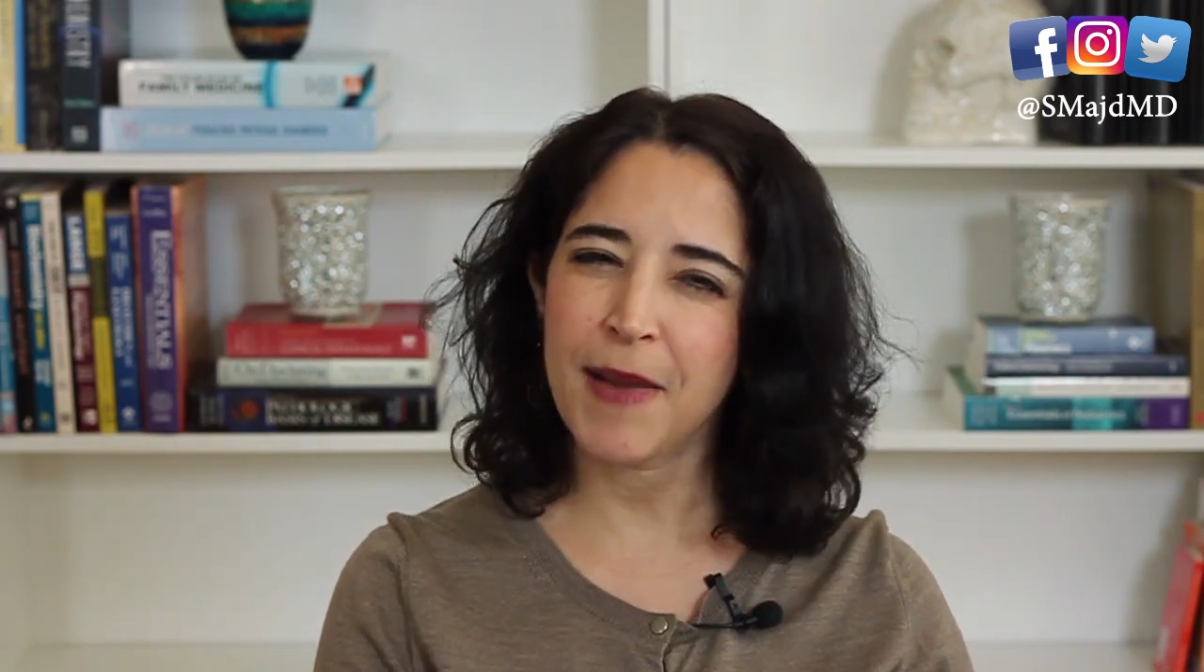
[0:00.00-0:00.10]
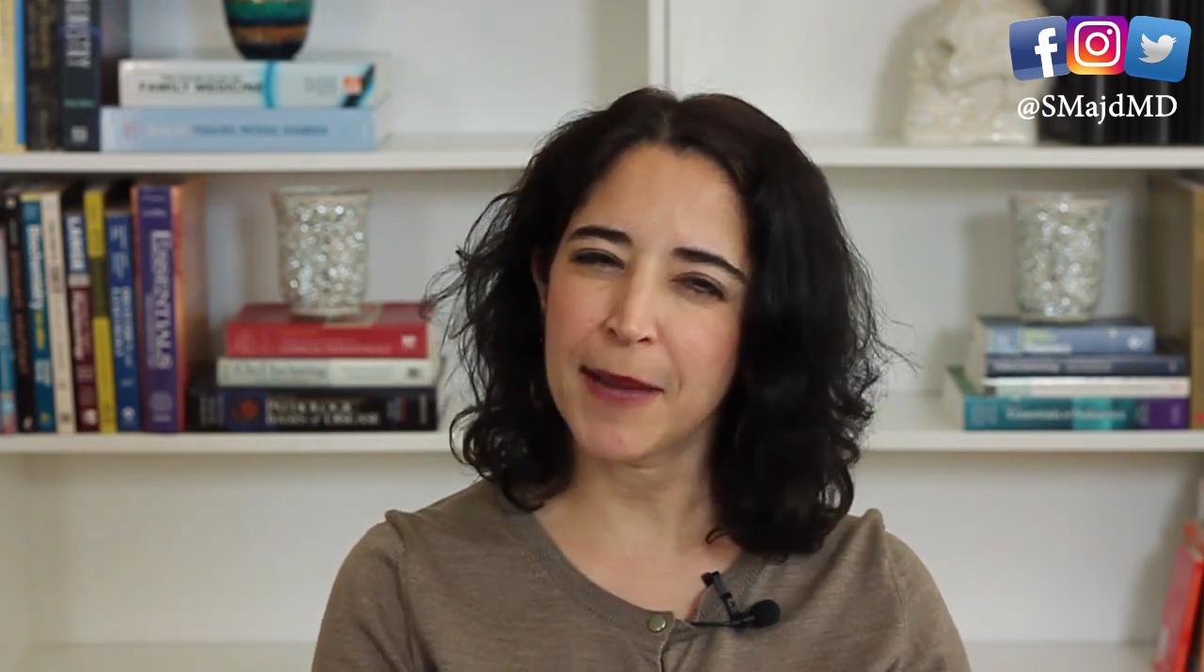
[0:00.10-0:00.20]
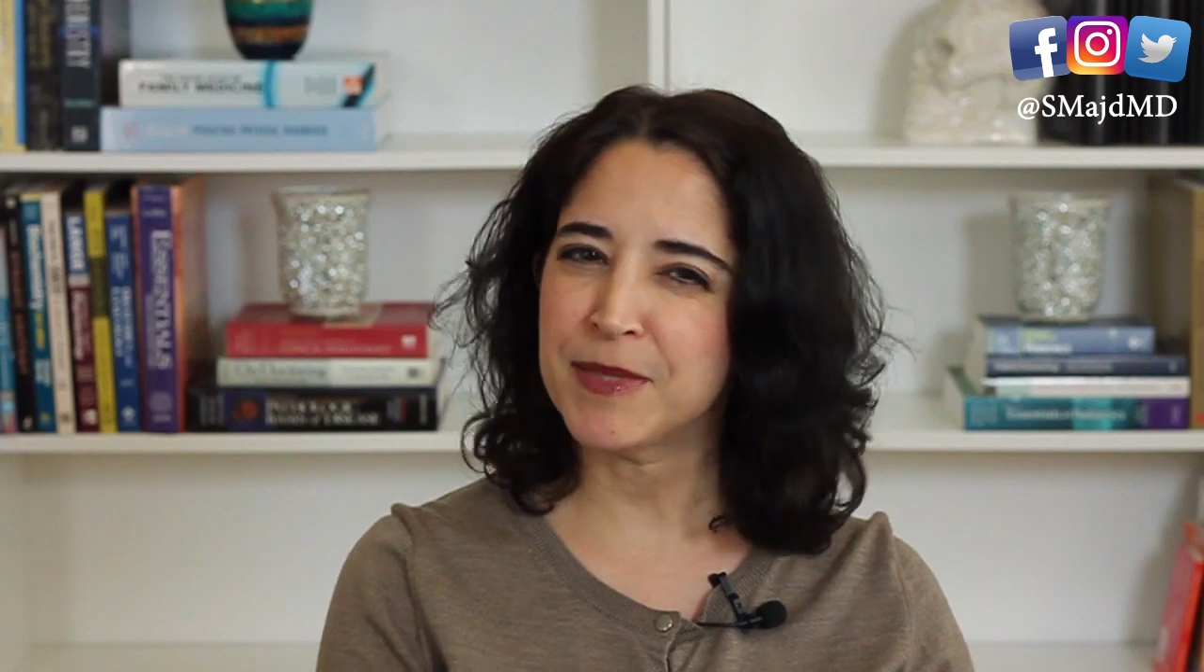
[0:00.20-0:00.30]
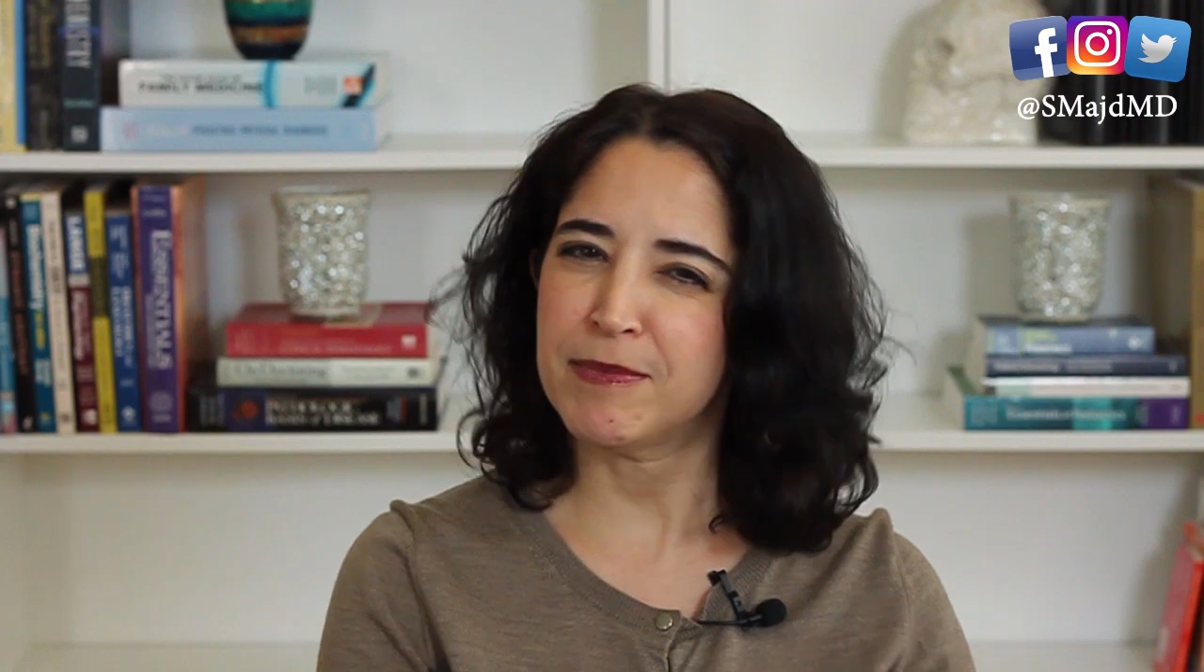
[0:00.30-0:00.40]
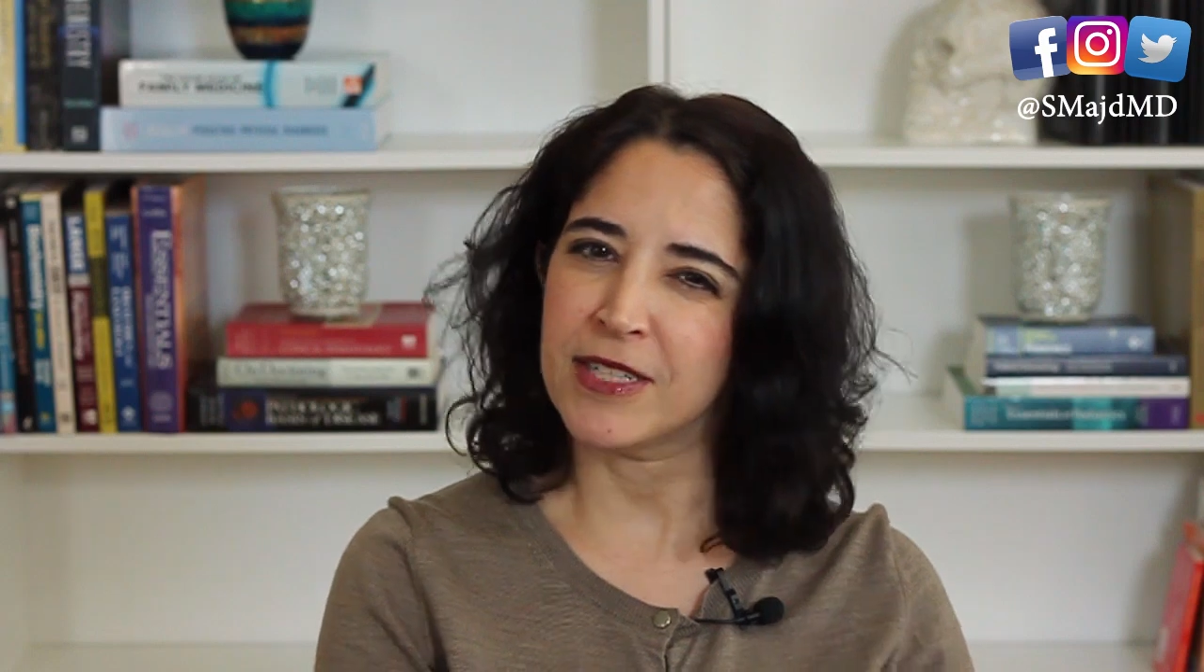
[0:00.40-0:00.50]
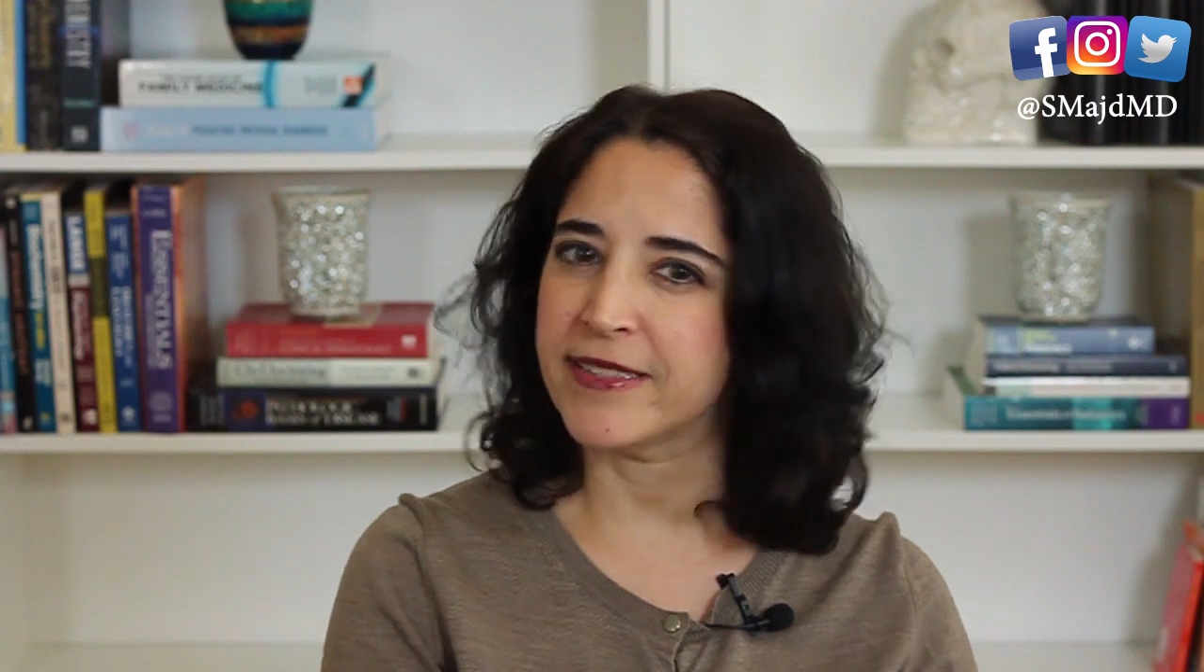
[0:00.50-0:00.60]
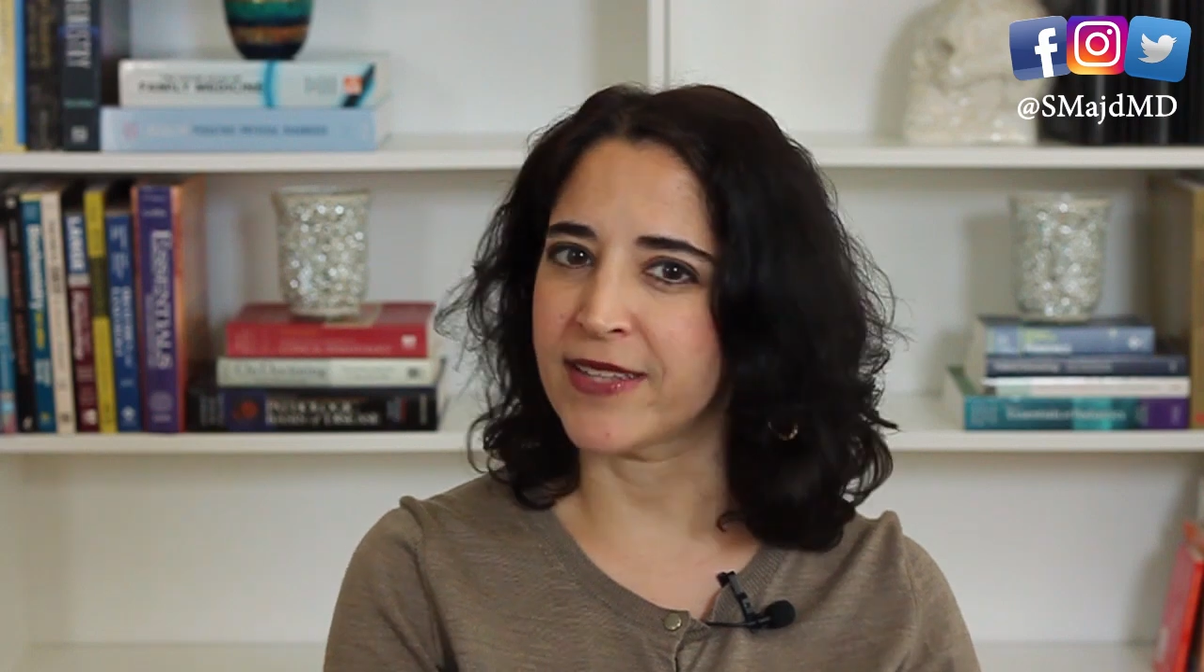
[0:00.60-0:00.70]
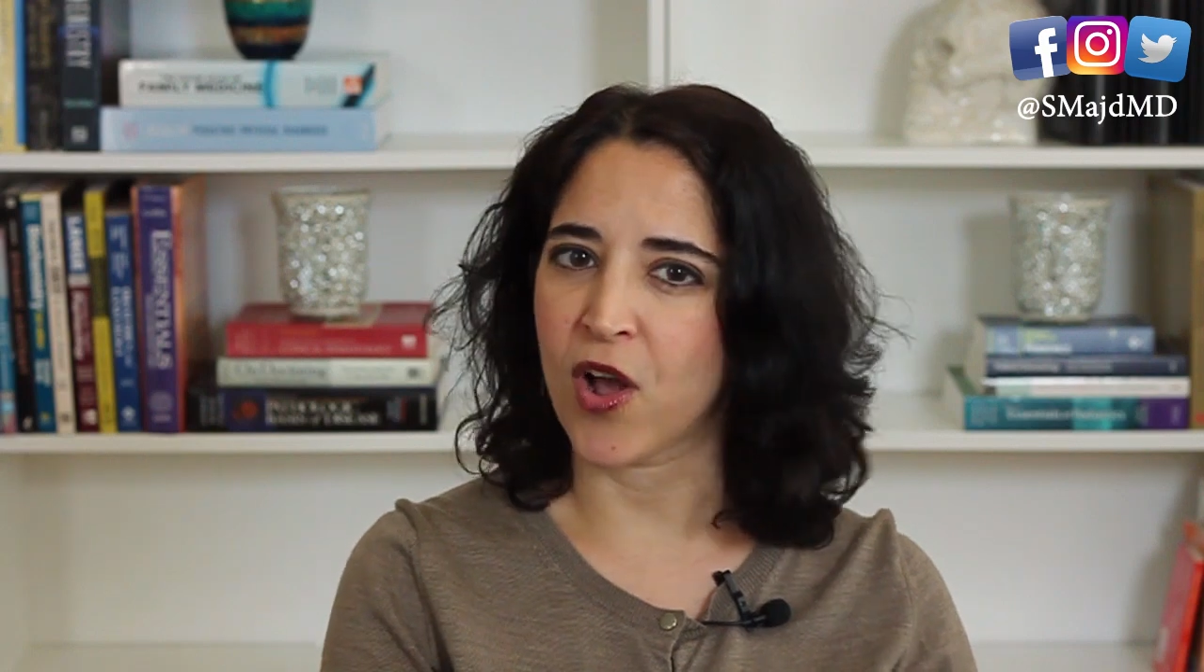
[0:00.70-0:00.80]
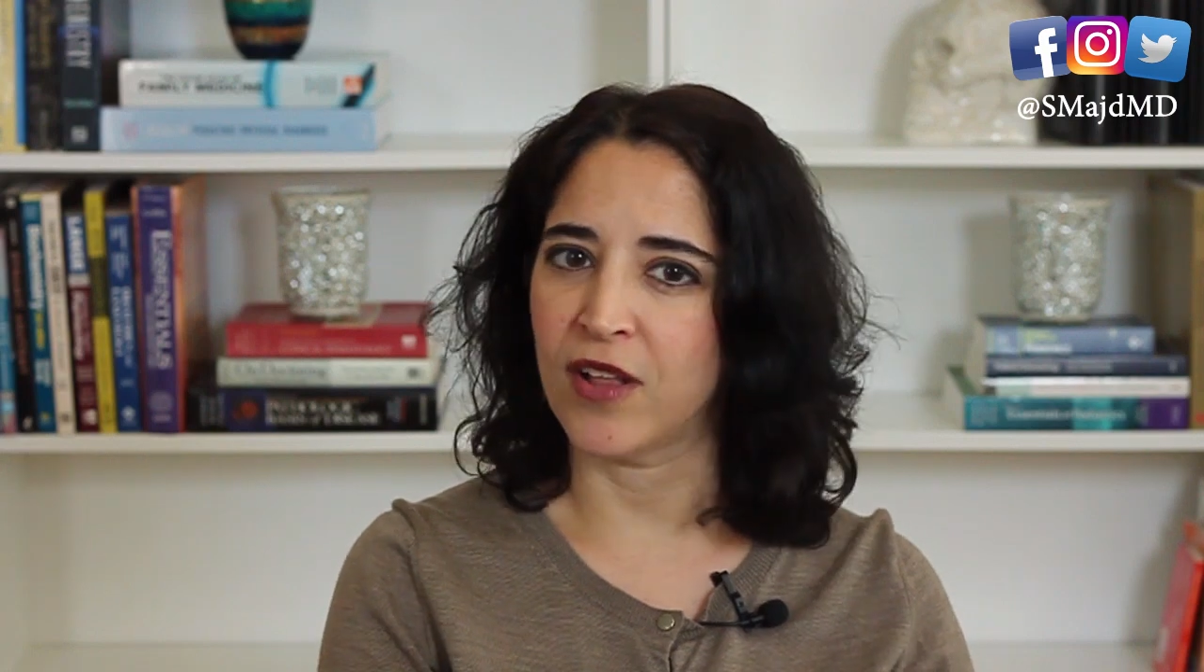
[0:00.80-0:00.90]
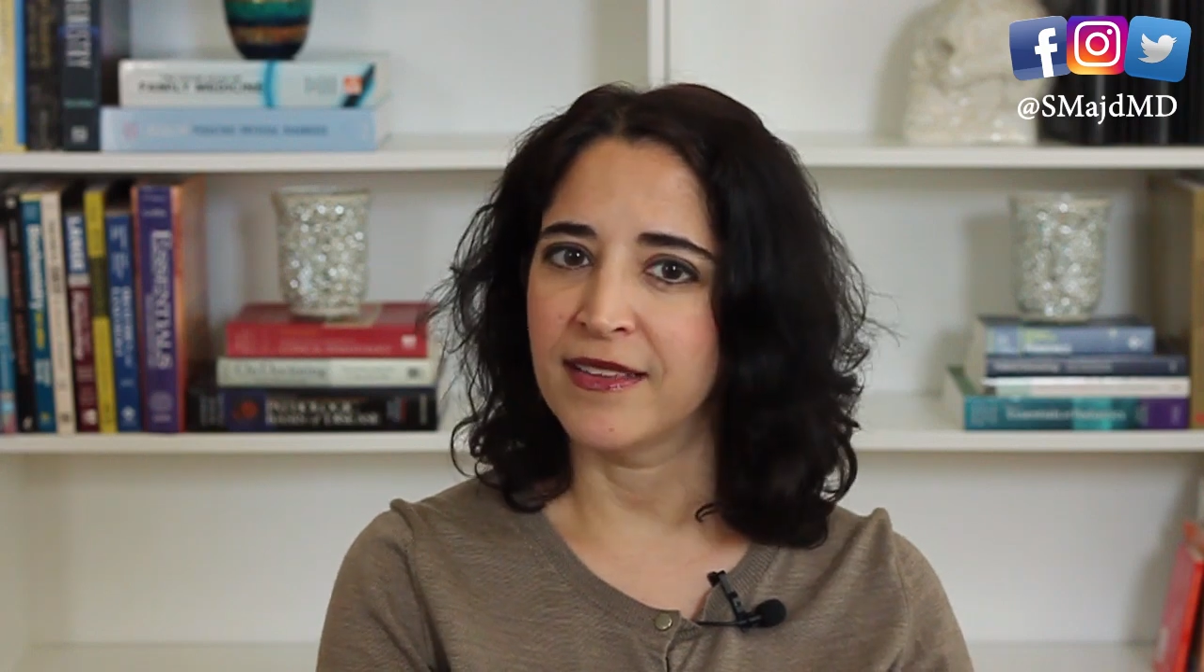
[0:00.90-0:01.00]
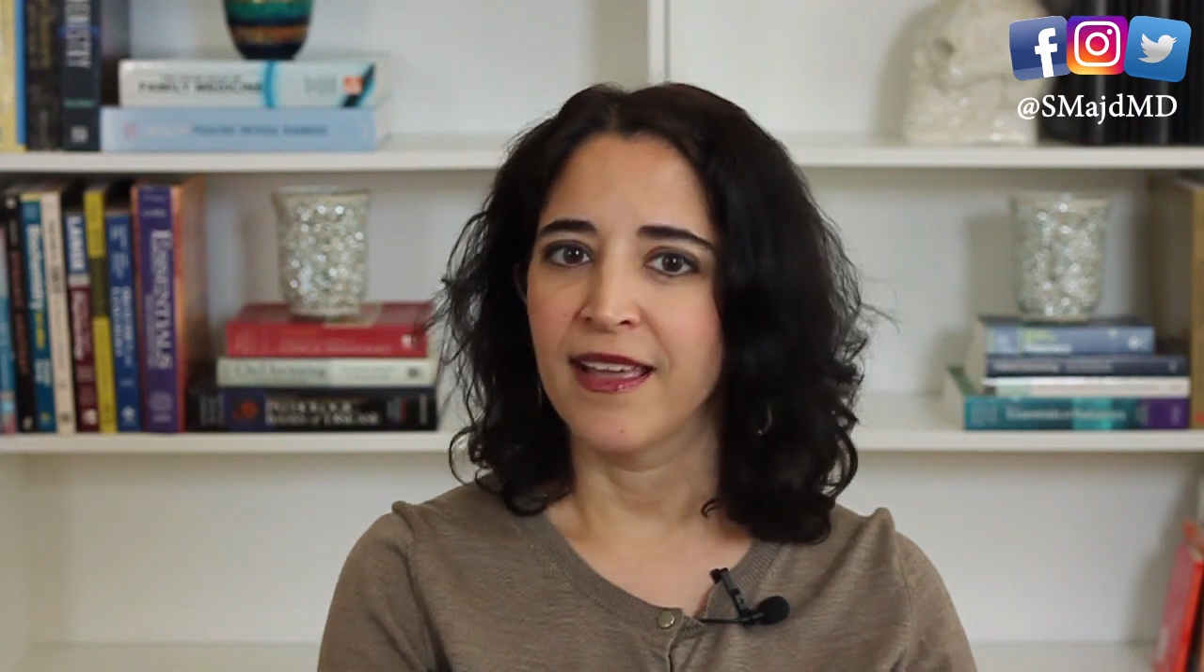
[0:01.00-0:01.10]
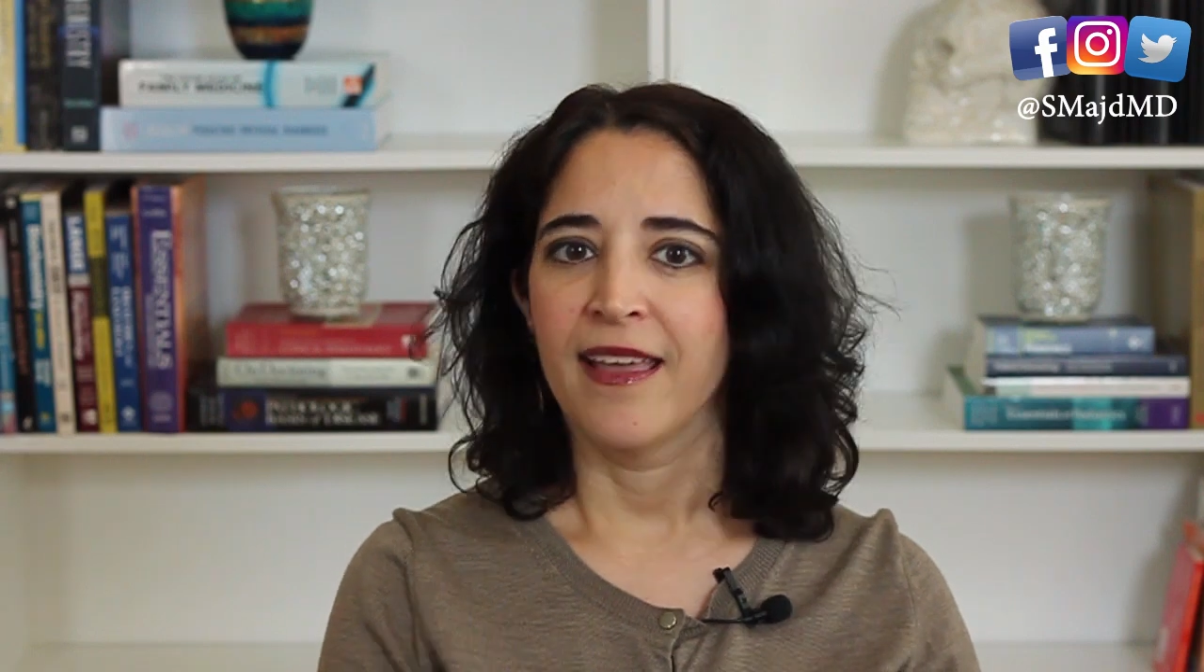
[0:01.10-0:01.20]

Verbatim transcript: pap smear, is all.